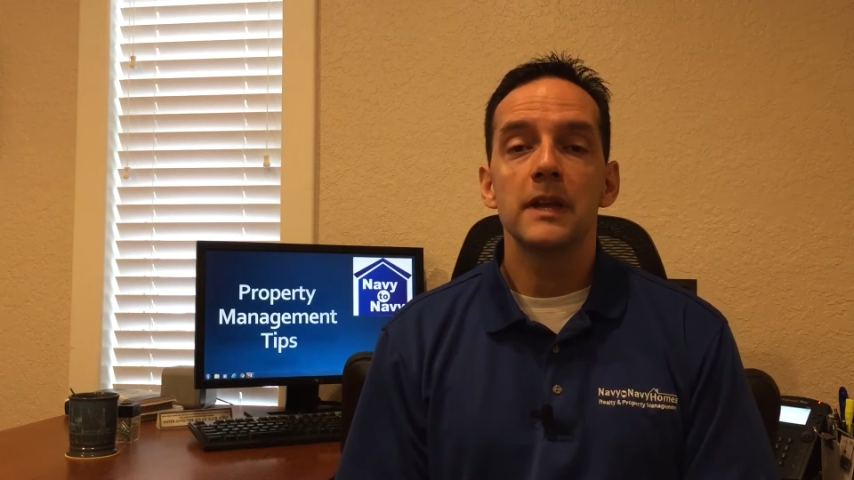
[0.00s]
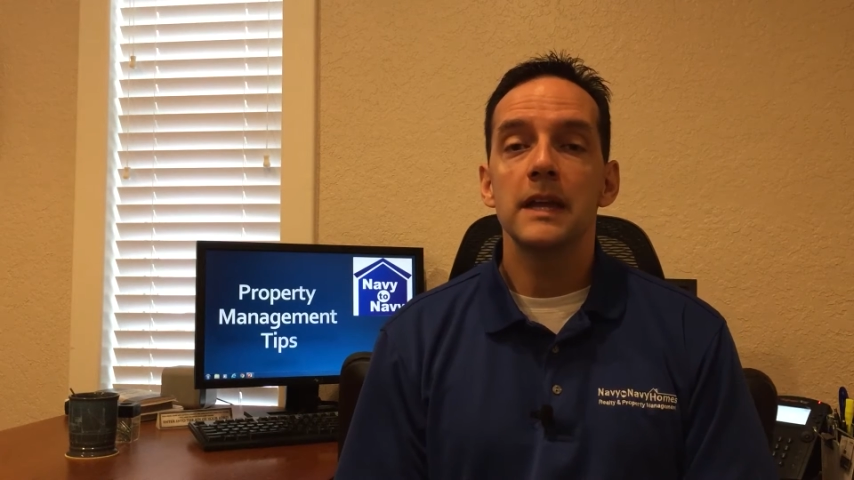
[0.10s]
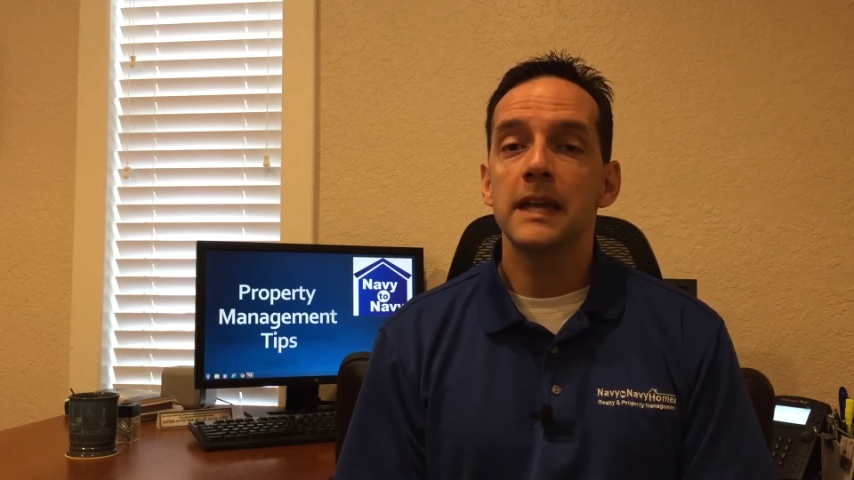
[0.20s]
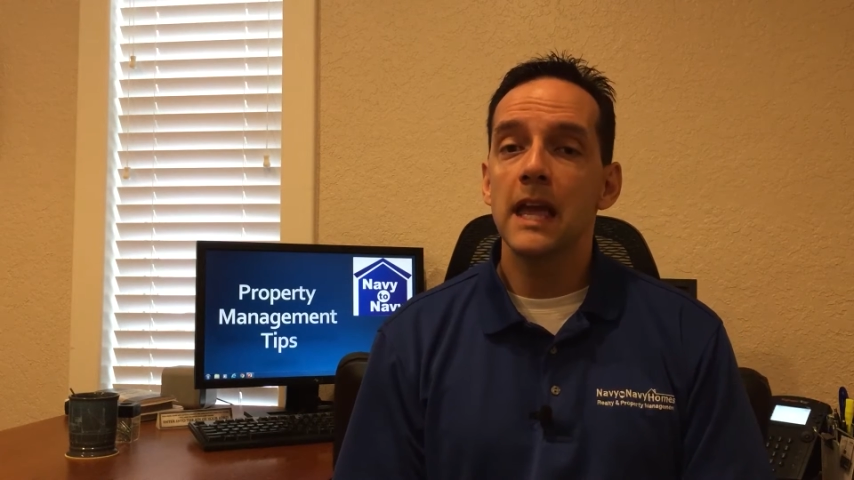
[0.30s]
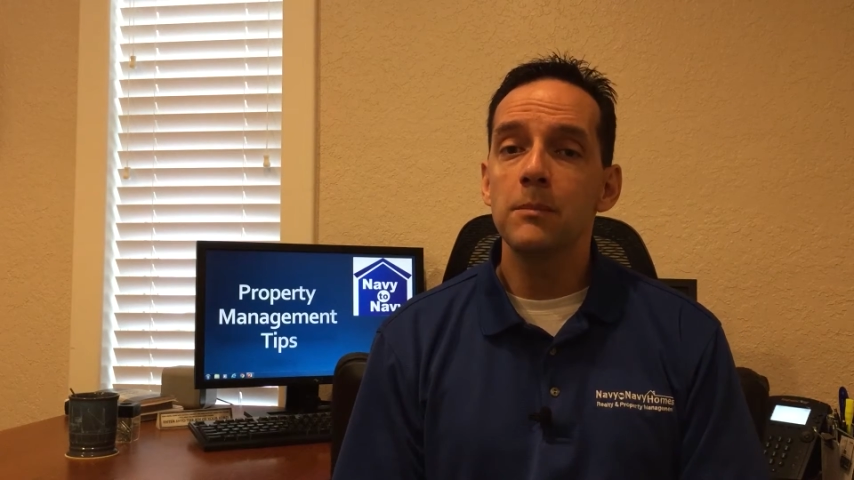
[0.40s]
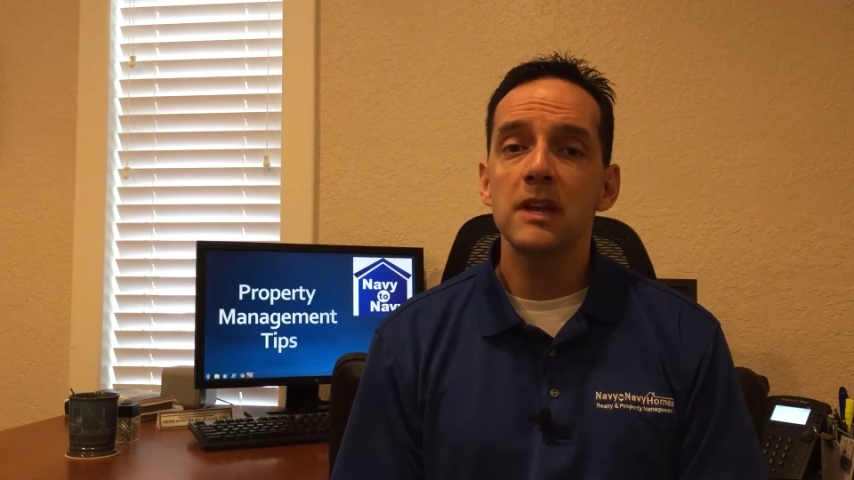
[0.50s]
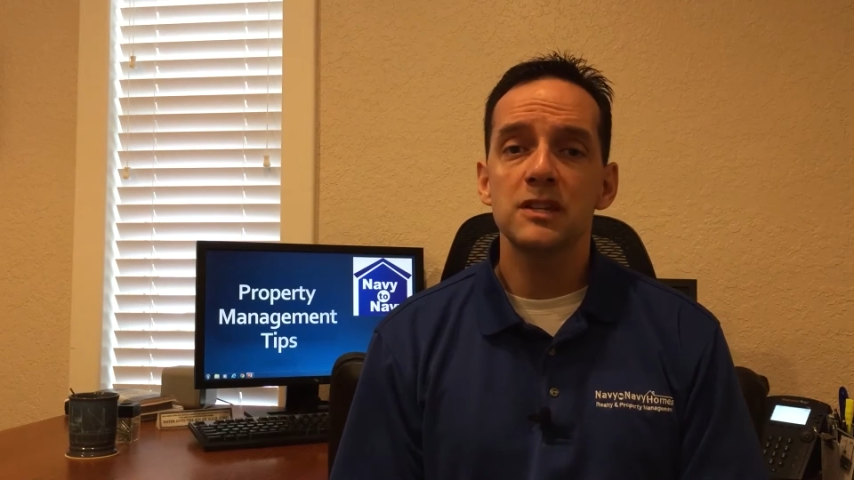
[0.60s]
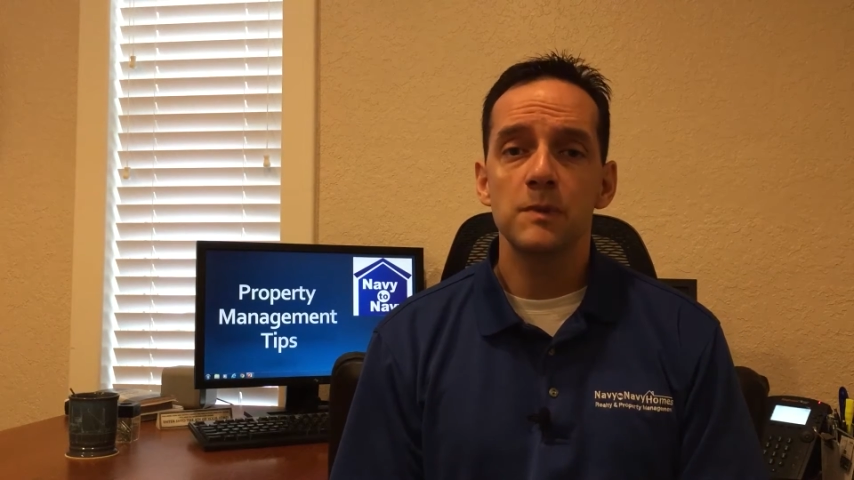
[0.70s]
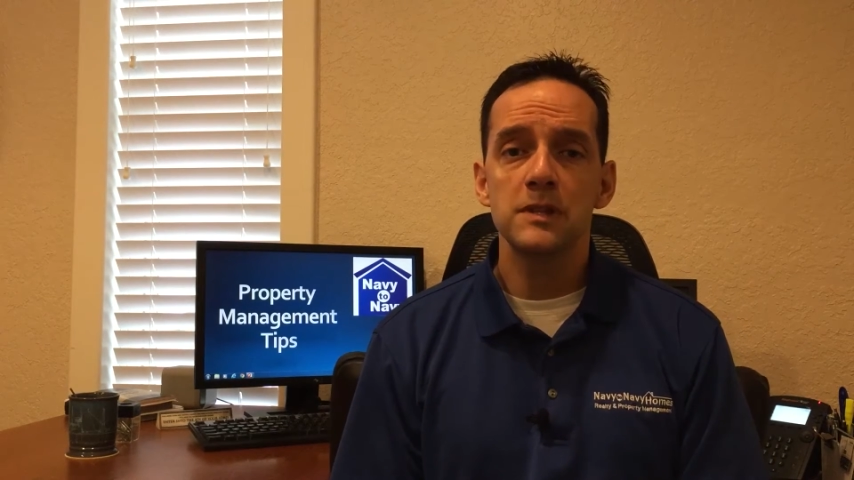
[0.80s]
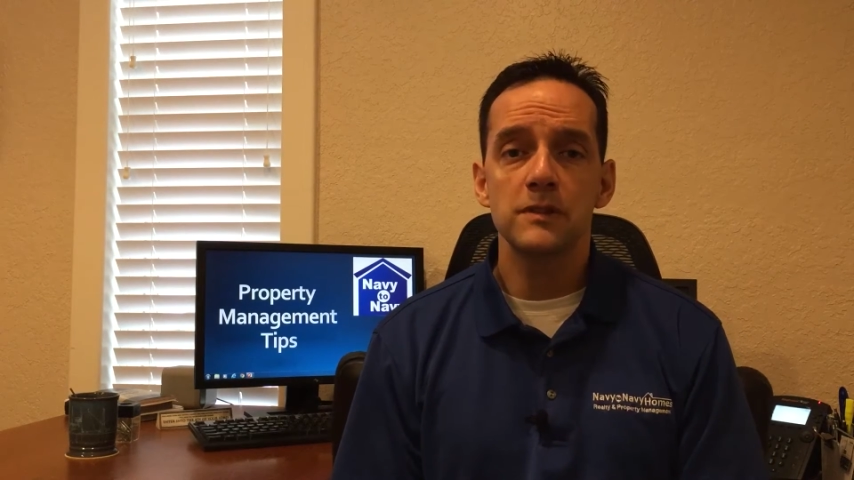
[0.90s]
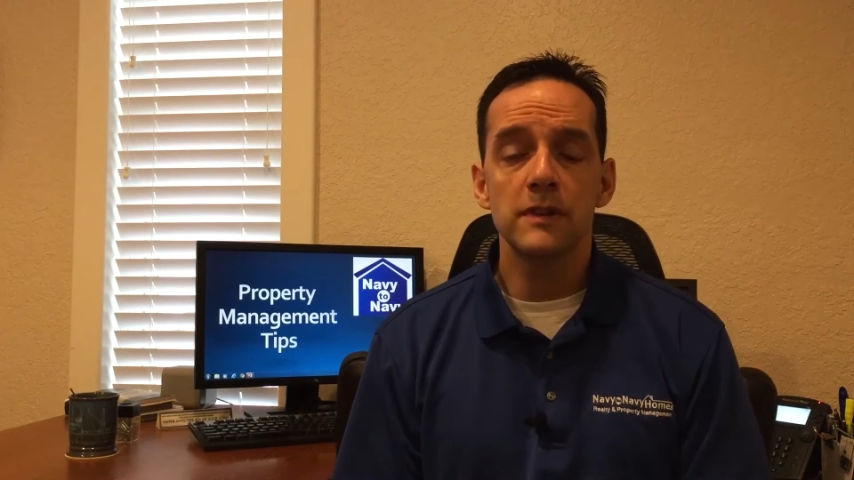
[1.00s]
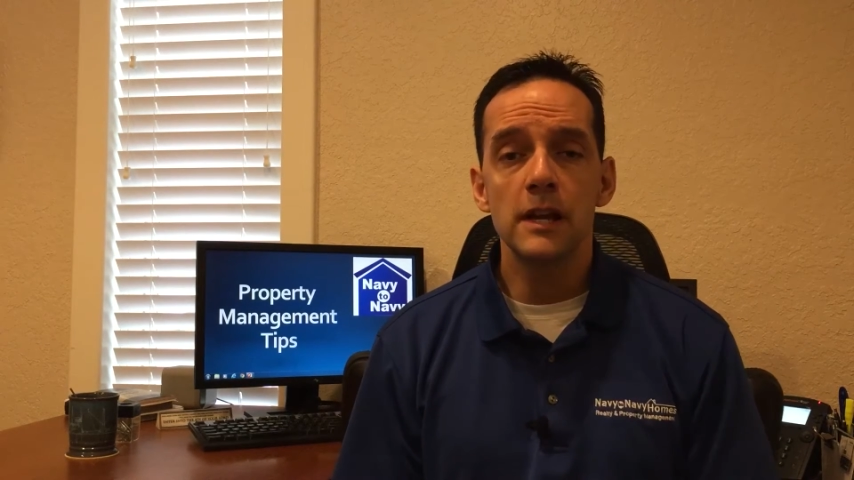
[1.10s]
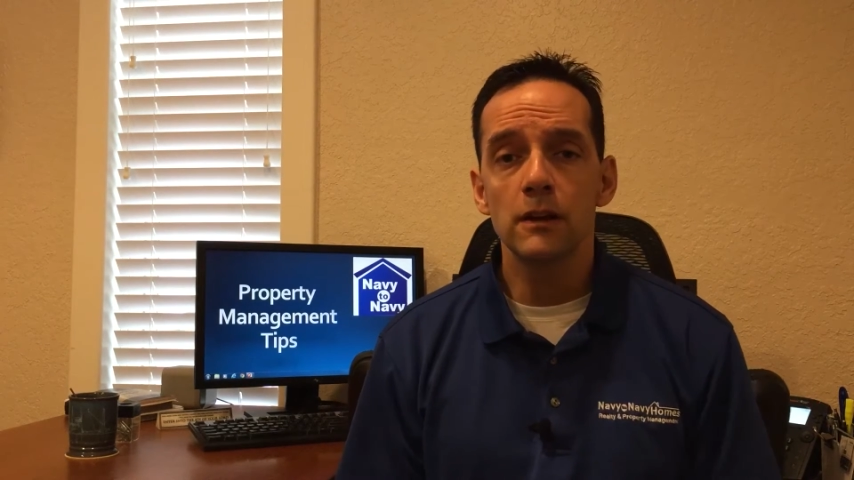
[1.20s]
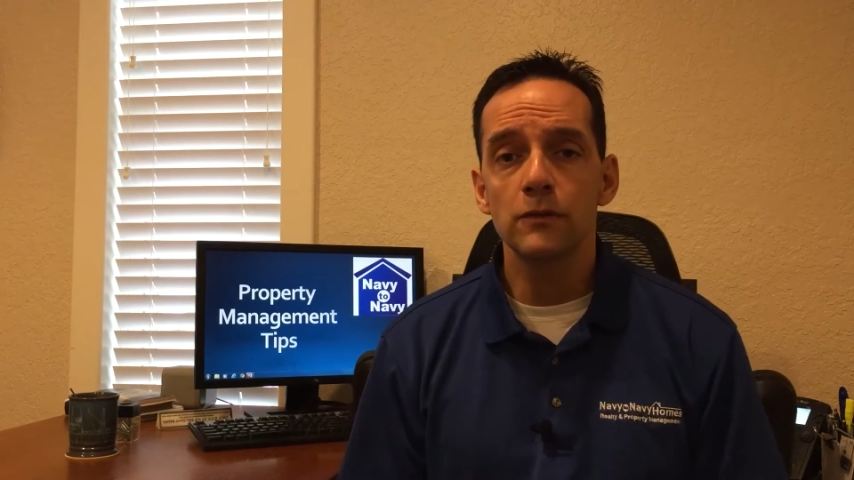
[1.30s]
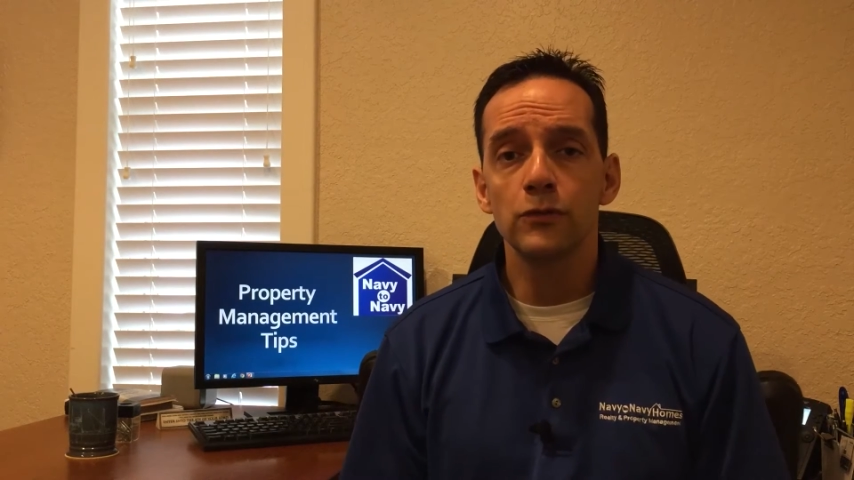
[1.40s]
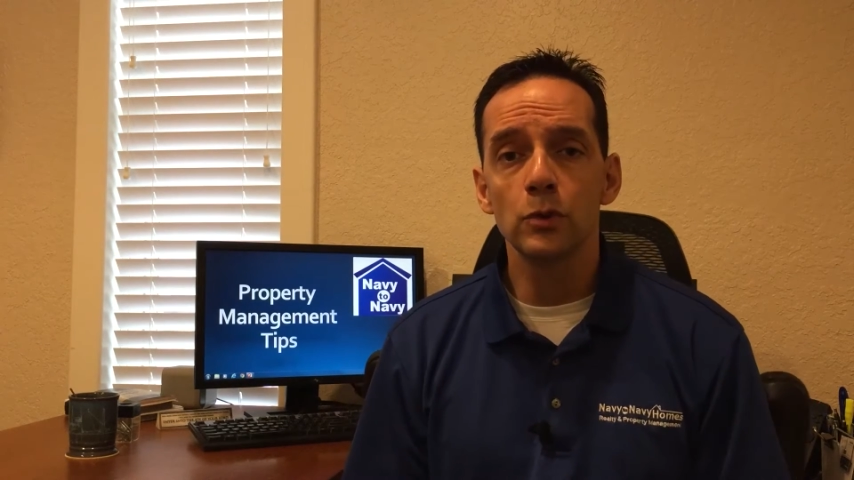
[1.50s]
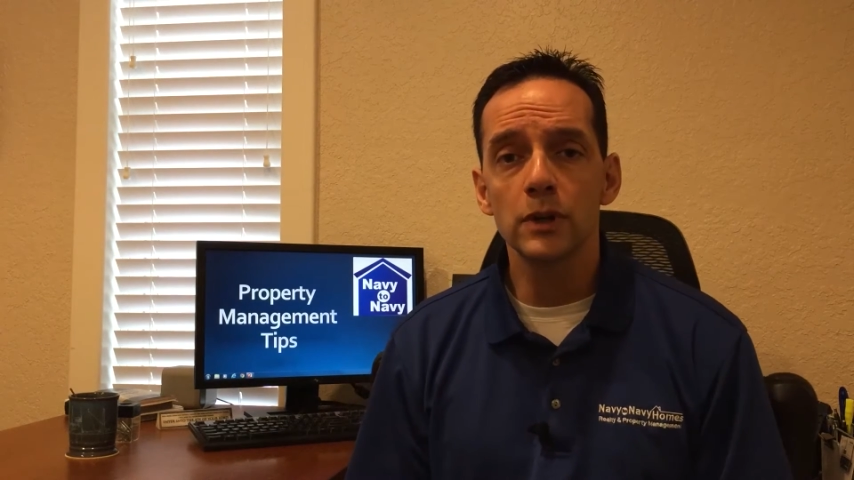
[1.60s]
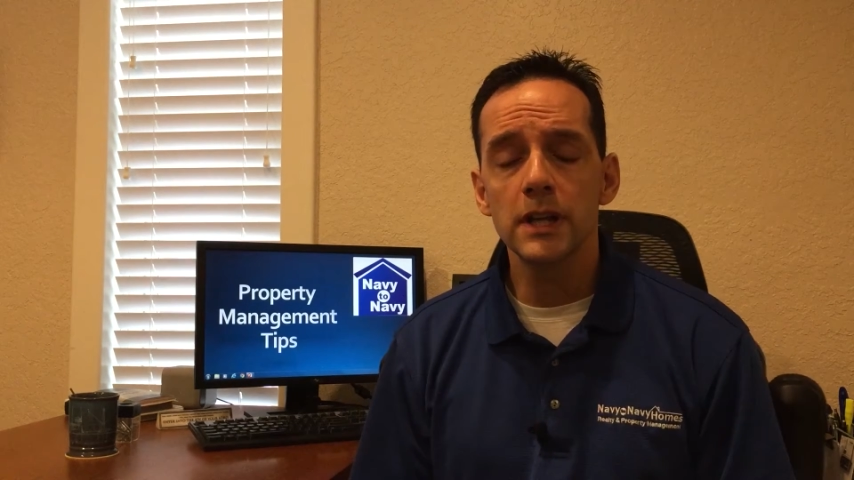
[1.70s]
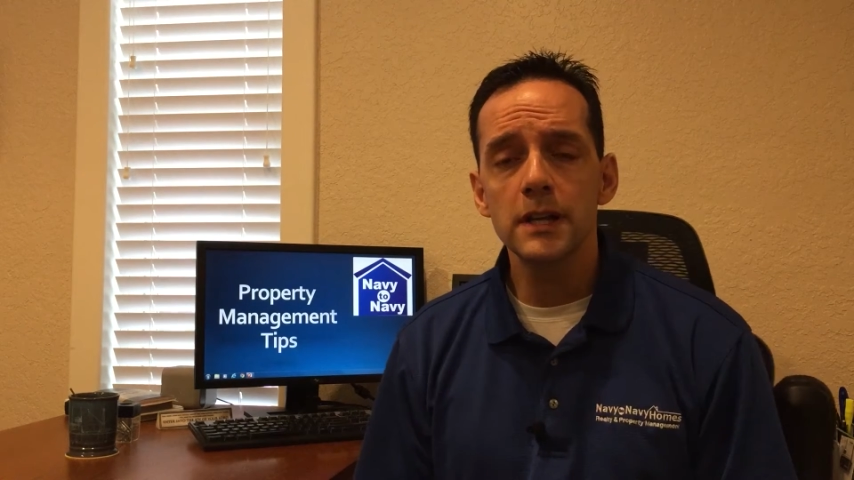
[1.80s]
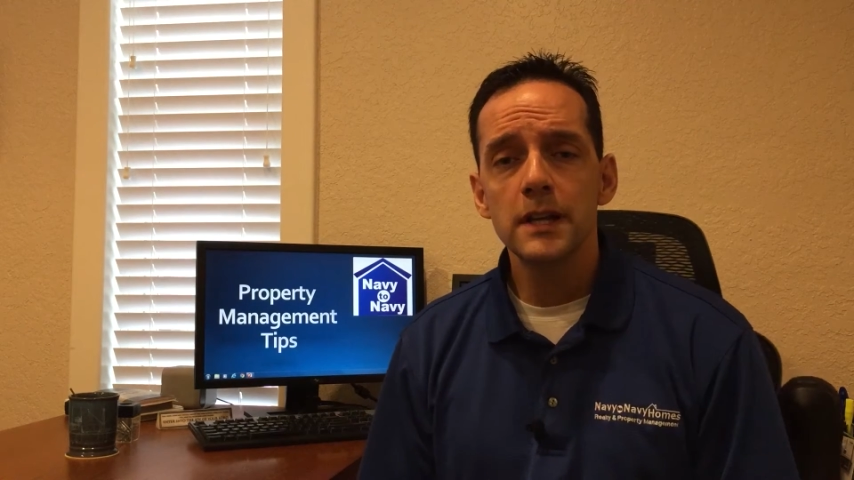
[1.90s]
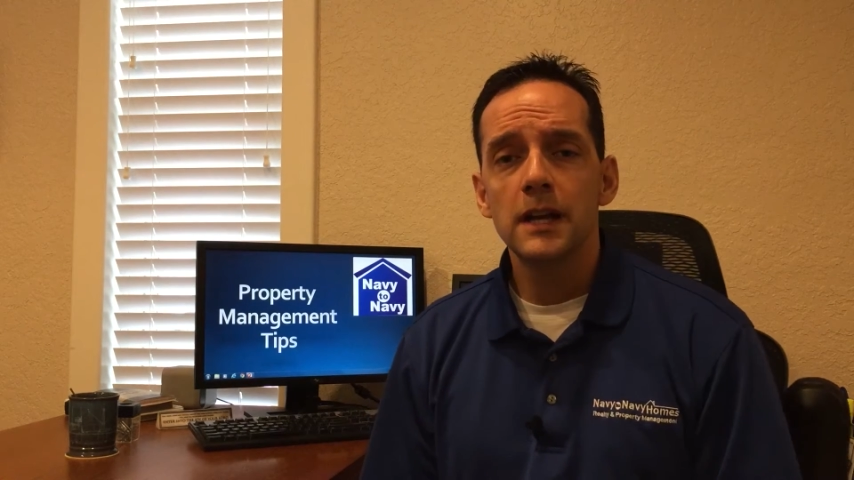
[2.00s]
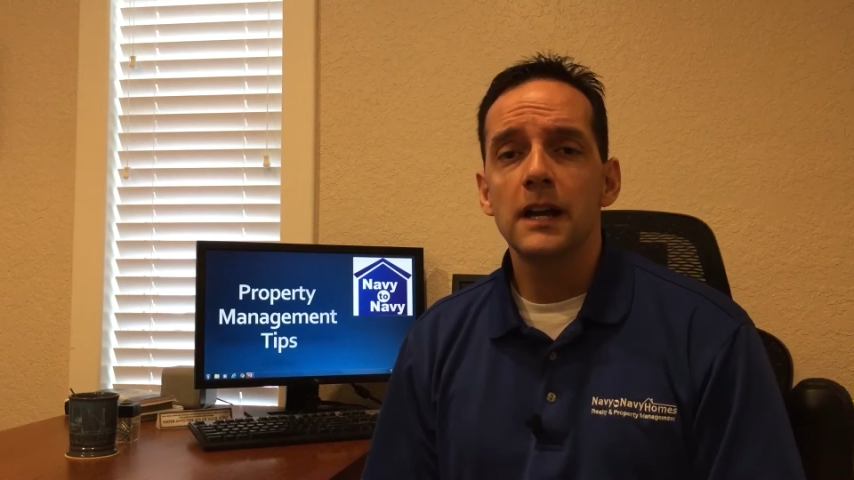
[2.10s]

It can be expensive. Here in Florida,